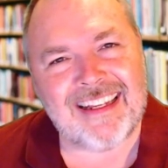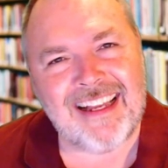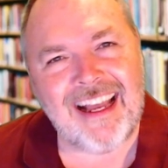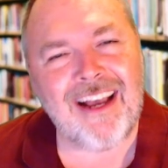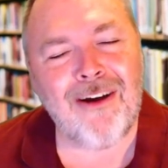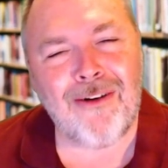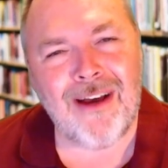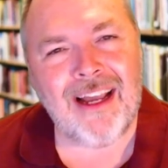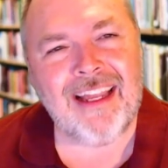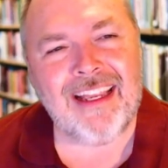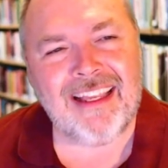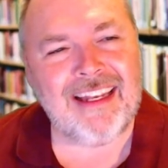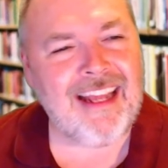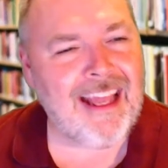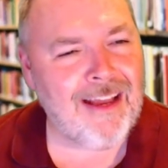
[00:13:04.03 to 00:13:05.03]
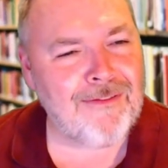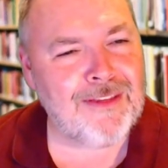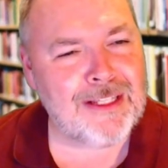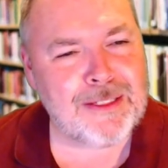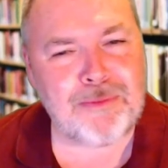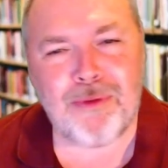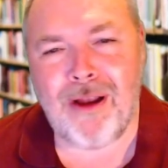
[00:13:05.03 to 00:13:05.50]
how I can have
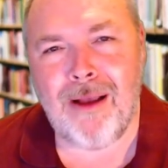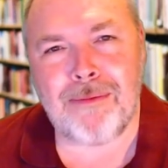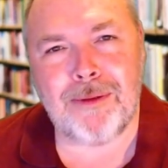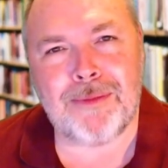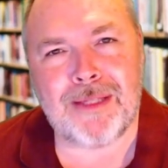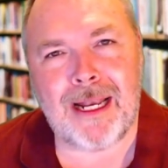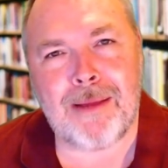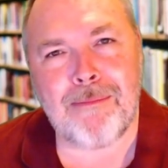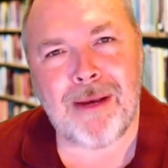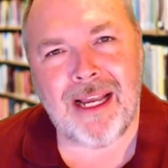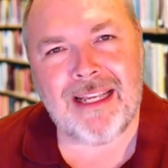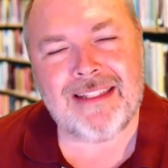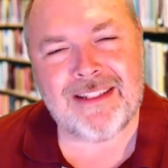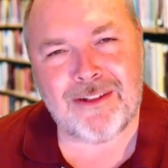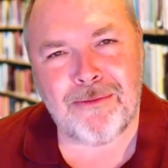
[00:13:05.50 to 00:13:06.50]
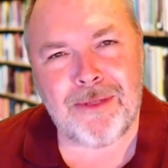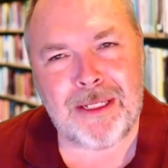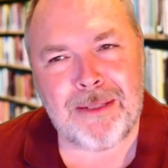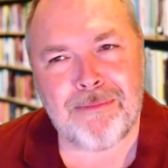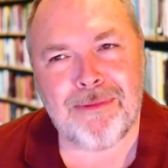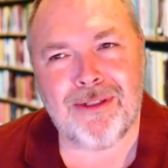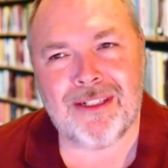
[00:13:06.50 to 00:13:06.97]
this problem that I buy so many
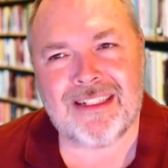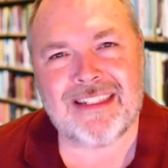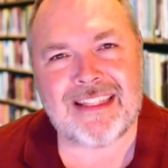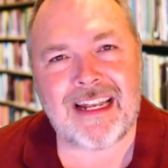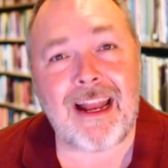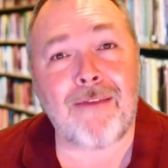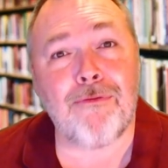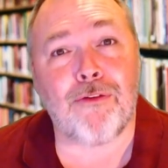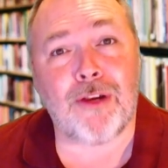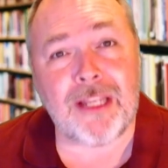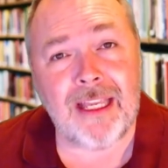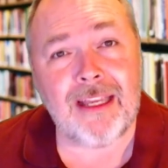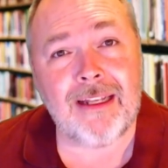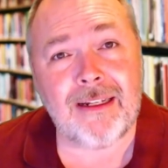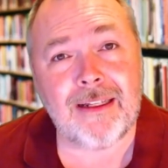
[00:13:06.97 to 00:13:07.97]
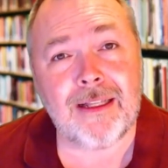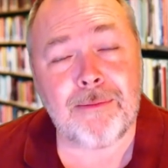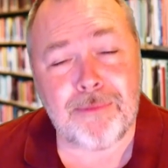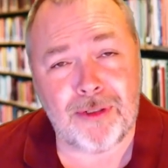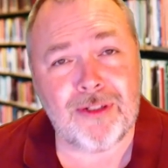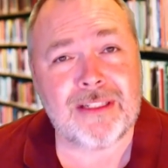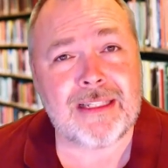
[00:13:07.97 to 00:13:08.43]
books that I forget the
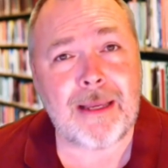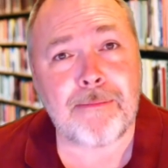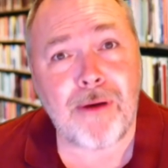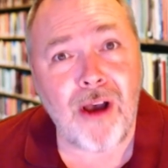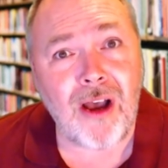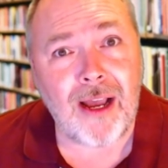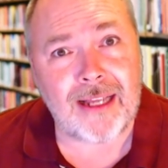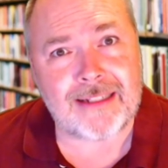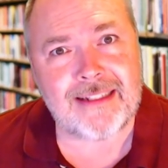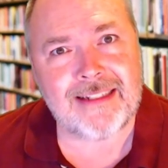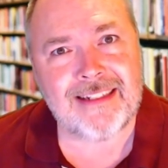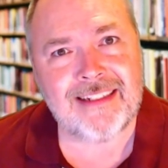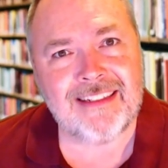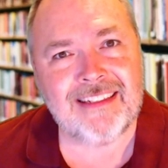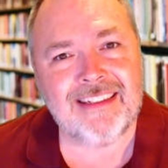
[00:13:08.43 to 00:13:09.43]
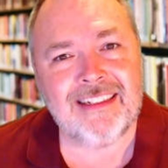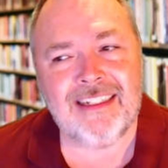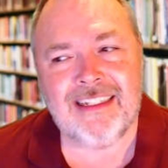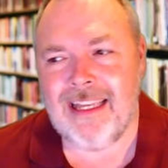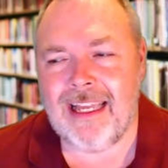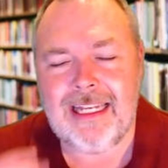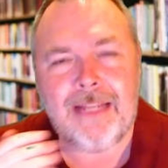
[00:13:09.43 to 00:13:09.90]
books I bought
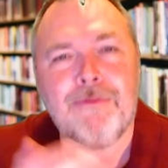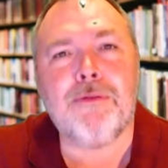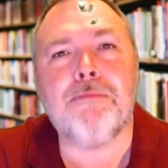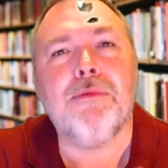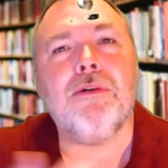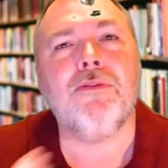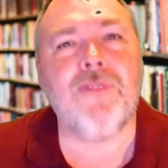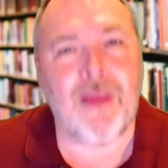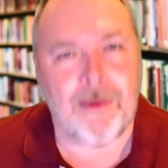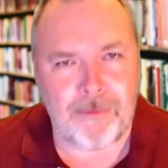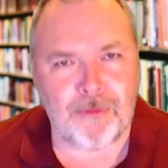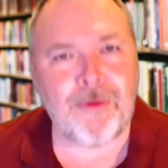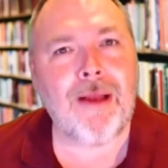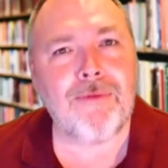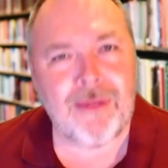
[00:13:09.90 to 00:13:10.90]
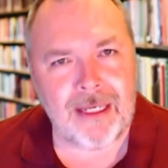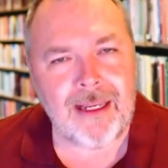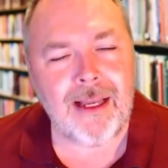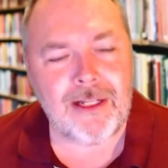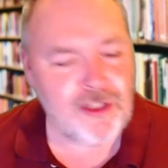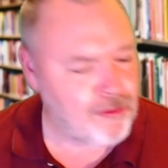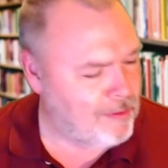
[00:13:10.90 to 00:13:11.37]
and even move them around the
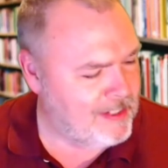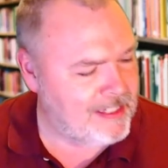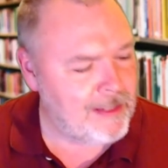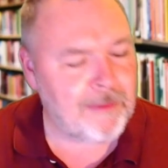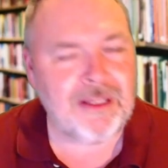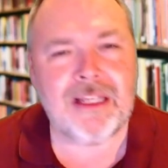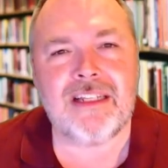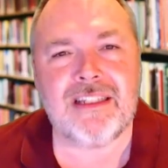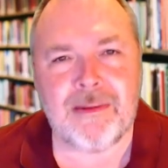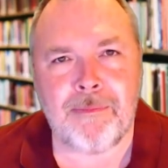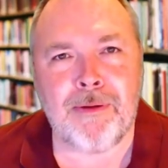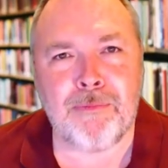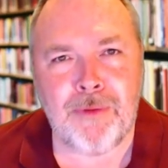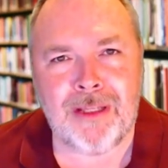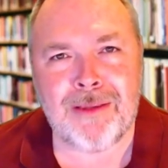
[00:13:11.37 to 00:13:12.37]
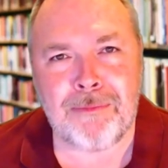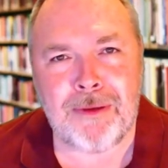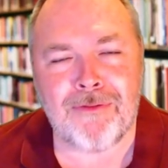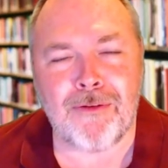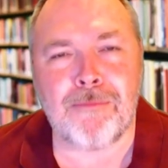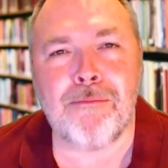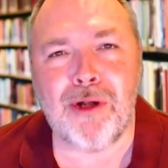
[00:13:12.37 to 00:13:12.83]
country. Some of these have been with me
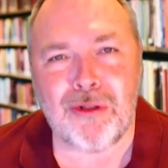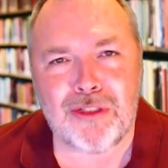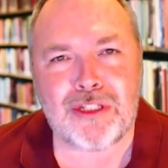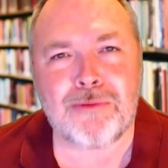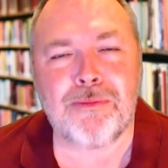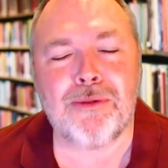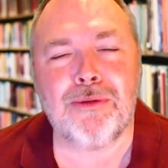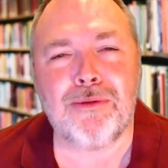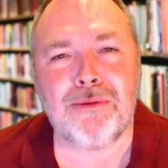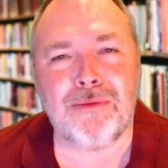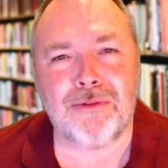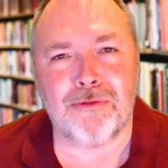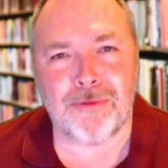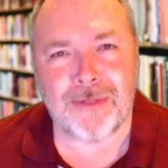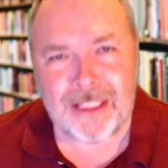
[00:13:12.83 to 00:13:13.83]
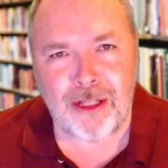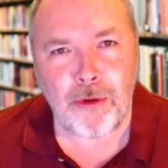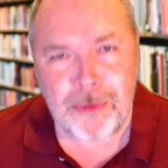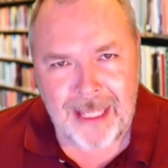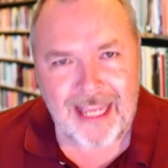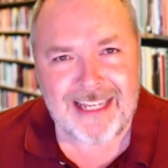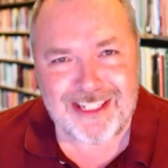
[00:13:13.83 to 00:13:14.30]
for multiple
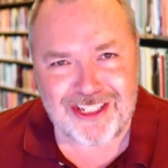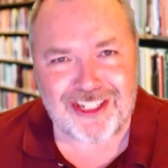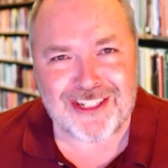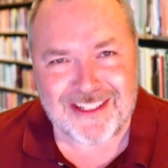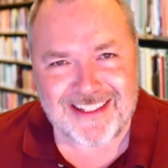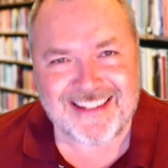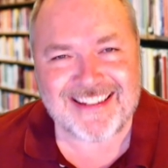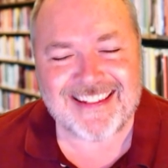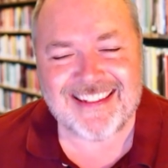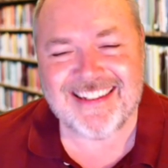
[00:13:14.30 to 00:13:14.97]
relocations.